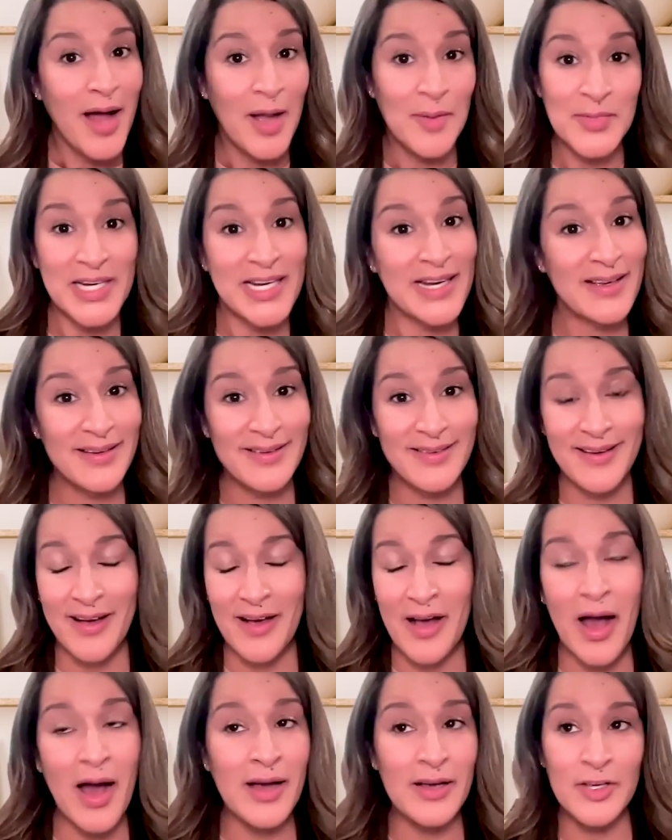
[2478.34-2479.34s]
I'm going to
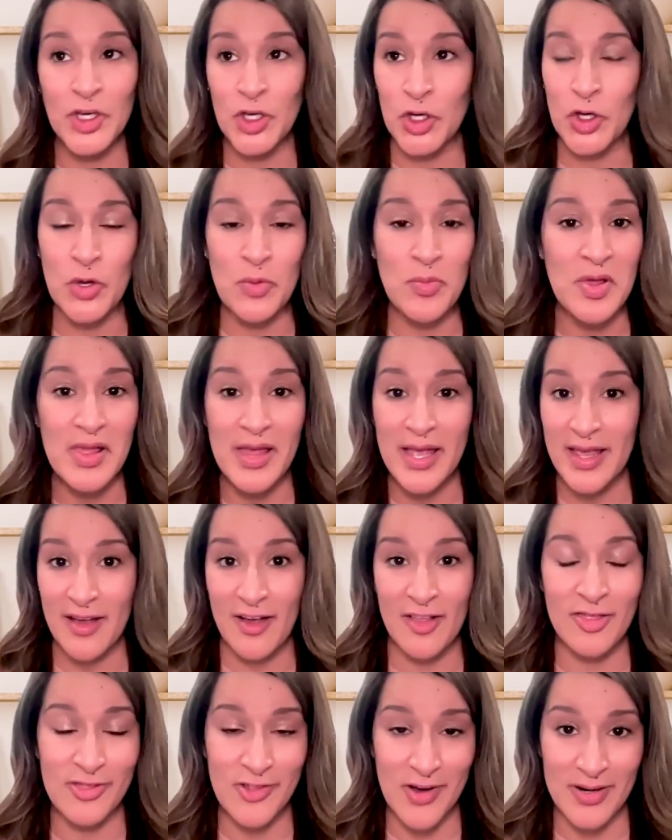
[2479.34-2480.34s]
accumulate
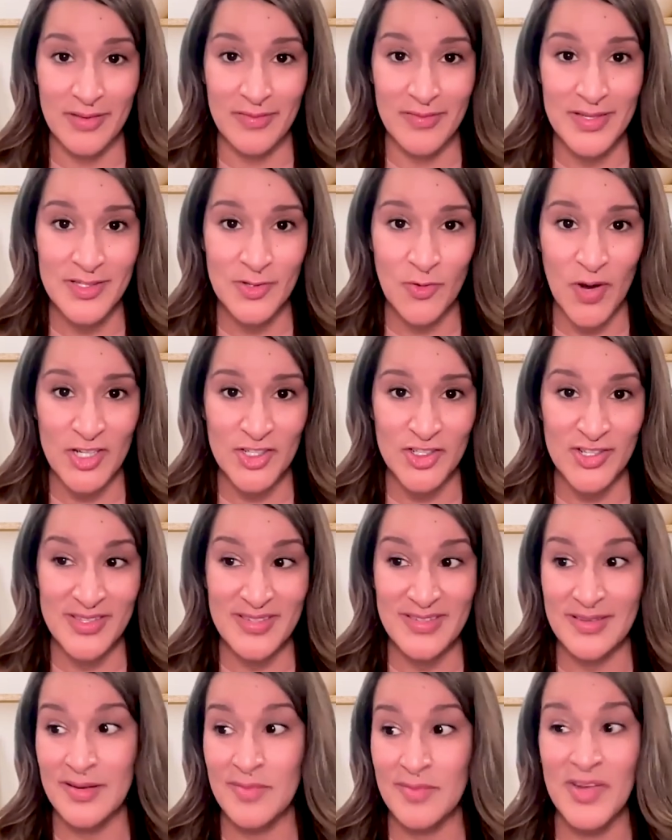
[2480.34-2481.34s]
a lot of these
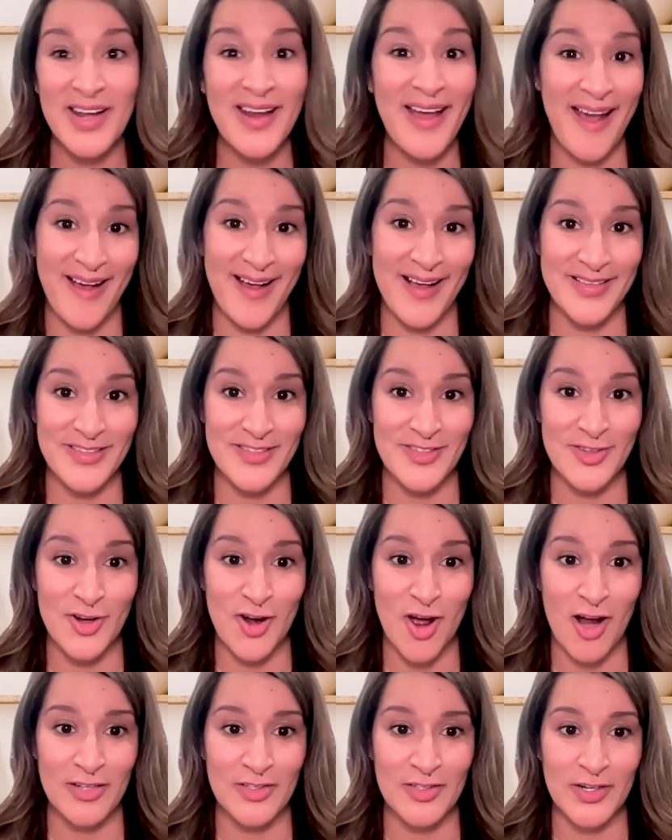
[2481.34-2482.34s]
questions and I'm going to ask the
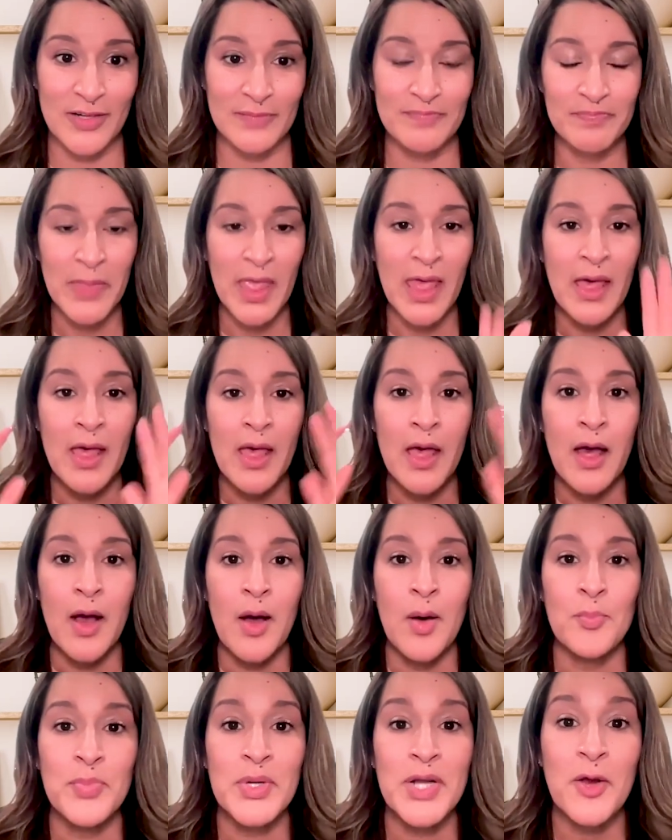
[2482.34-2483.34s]
doctor.
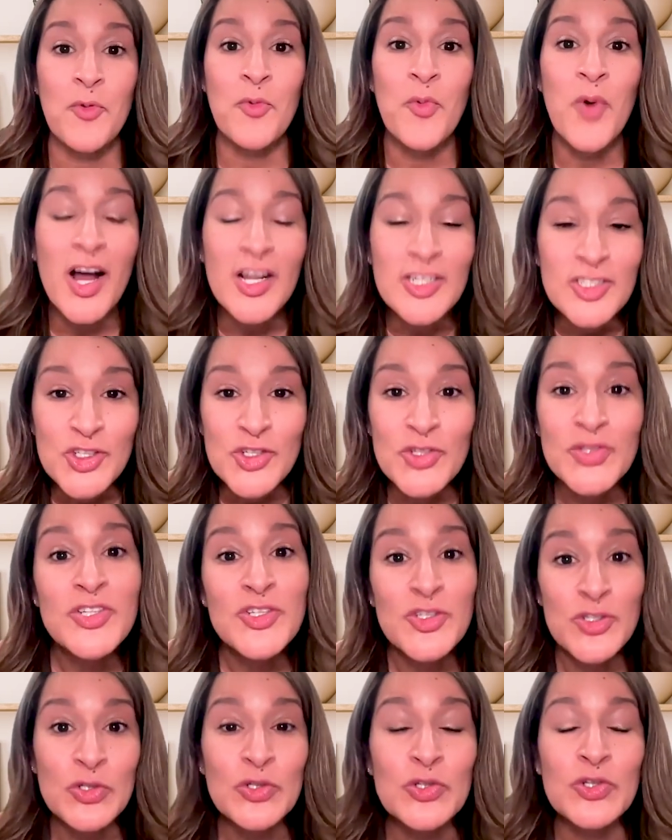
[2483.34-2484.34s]
But I want you to
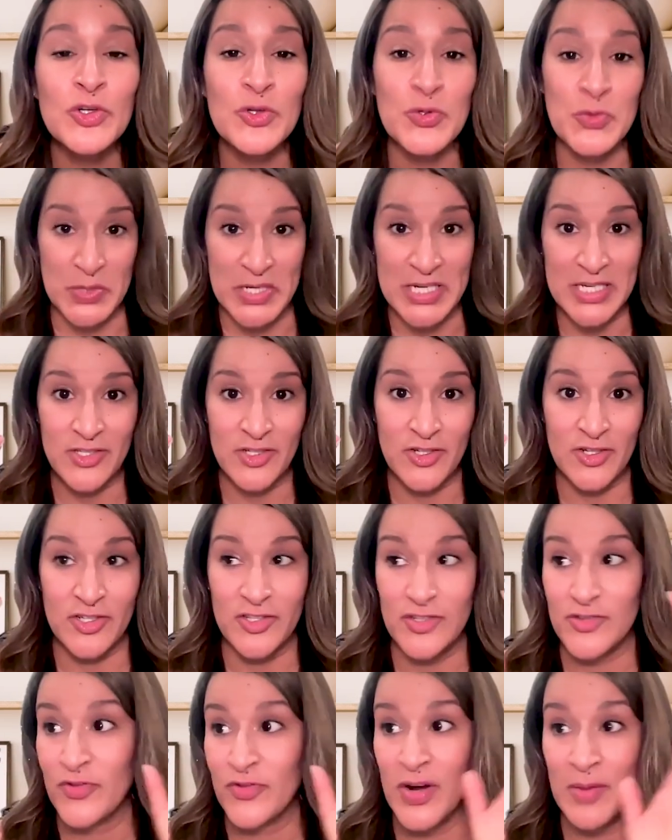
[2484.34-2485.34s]
do your
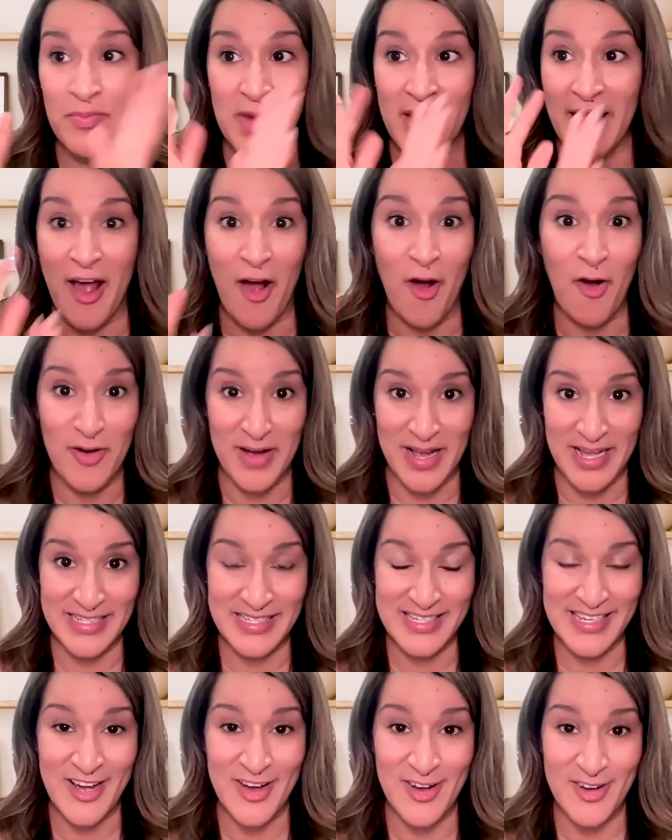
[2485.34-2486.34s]
research from now
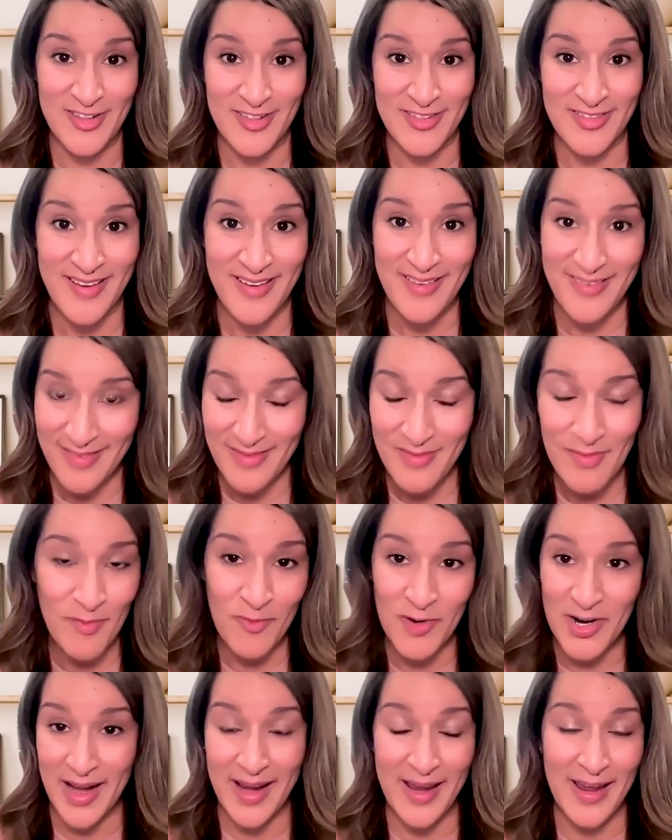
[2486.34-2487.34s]
until
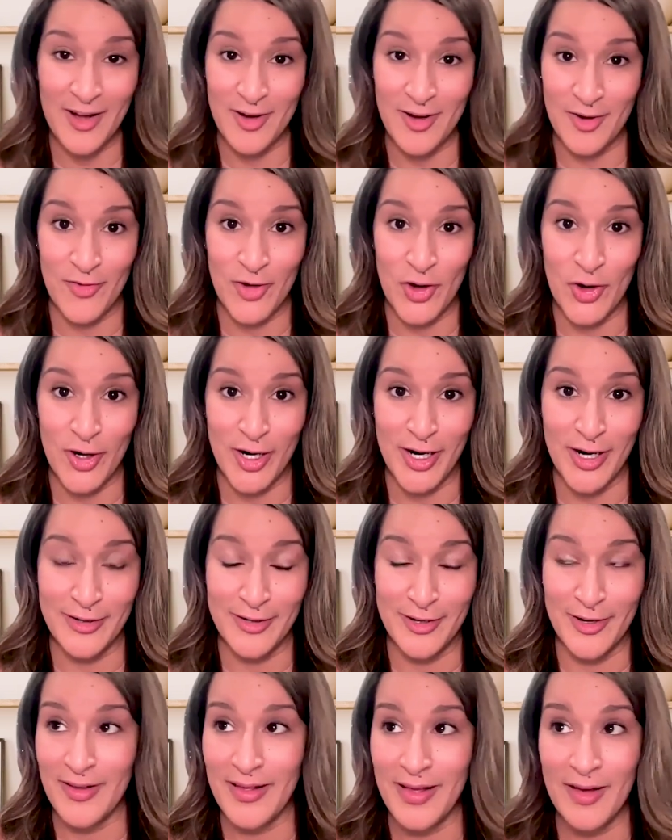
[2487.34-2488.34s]
when I interview her.
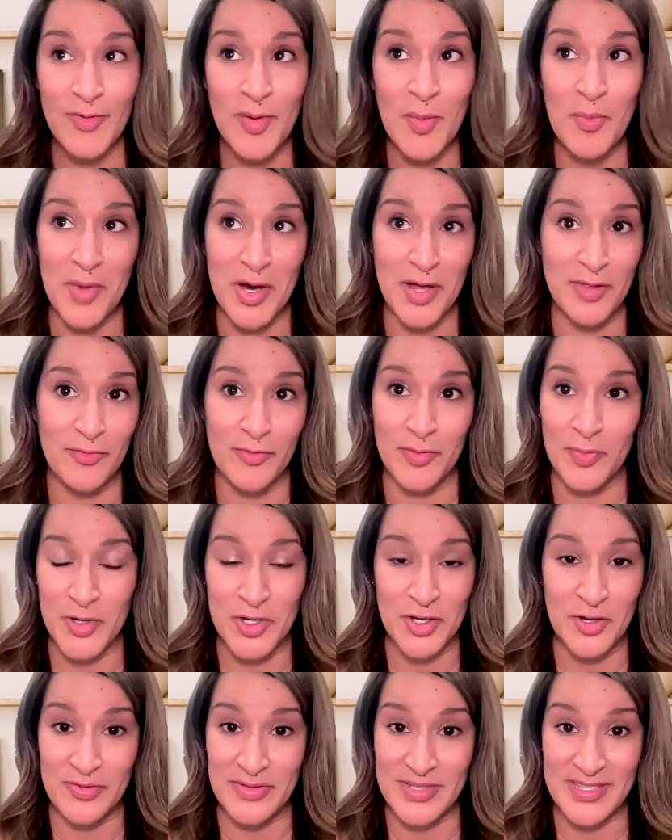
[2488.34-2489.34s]
You'll have a month from
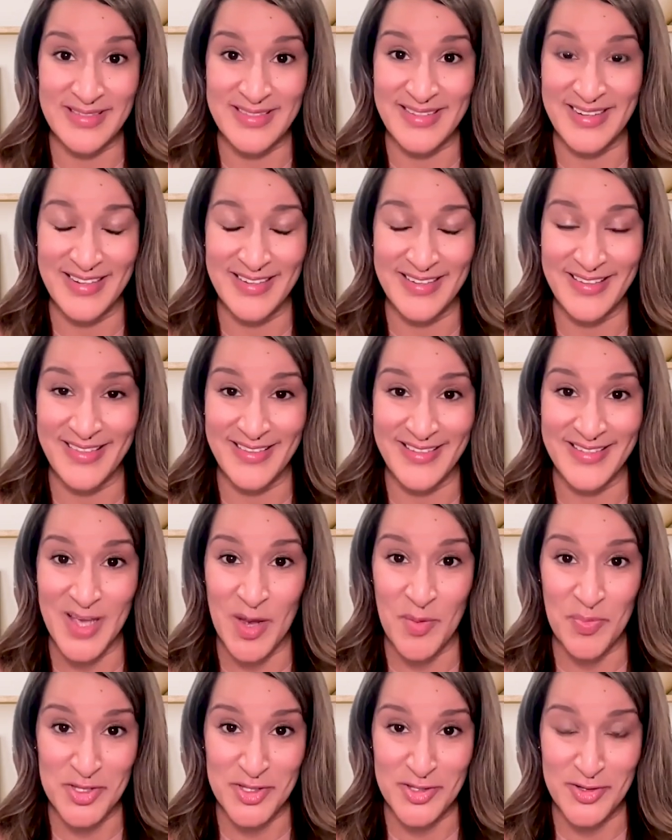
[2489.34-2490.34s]
when you're listening to this
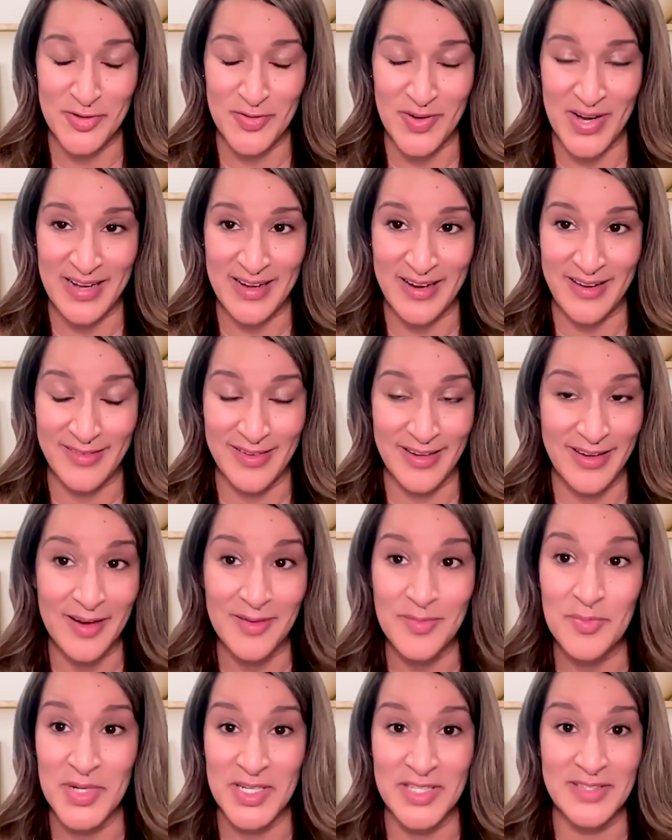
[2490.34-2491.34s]
episode right now. You
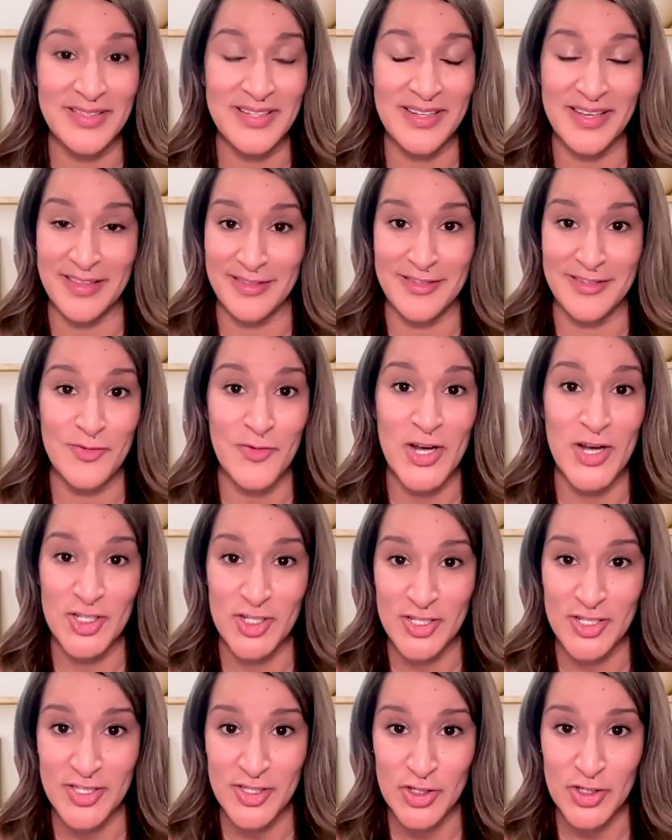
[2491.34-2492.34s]
got a month to get these
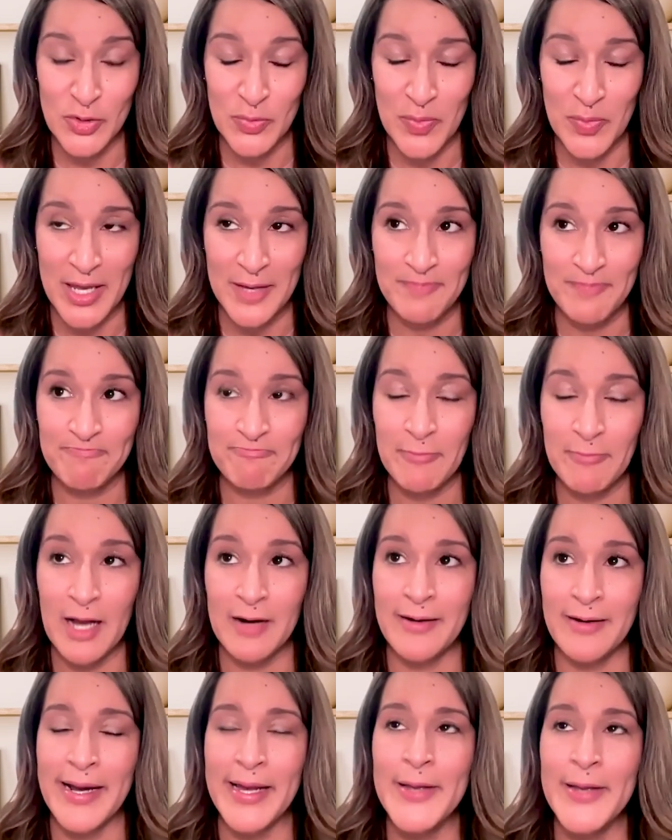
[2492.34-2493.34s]
questions to me.
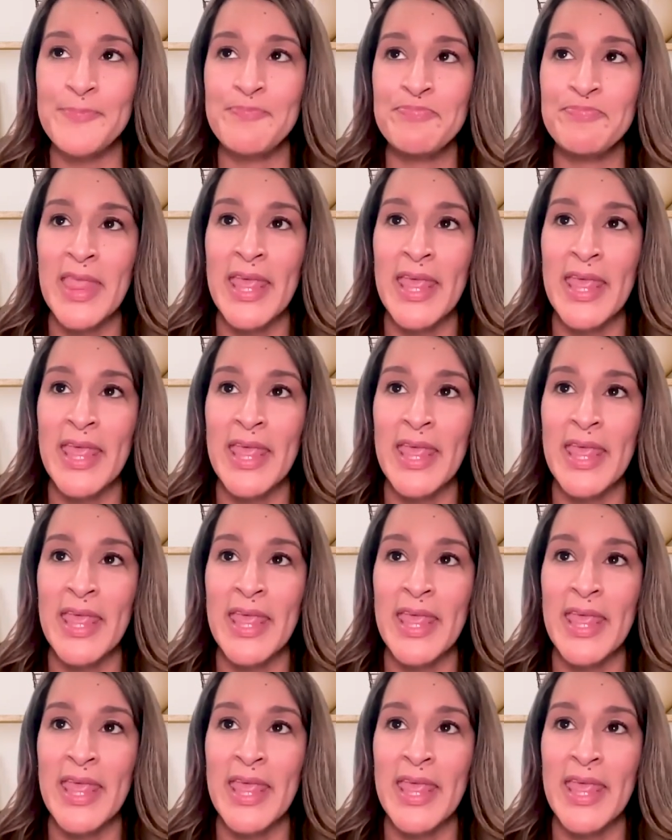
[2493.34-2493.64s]
All right.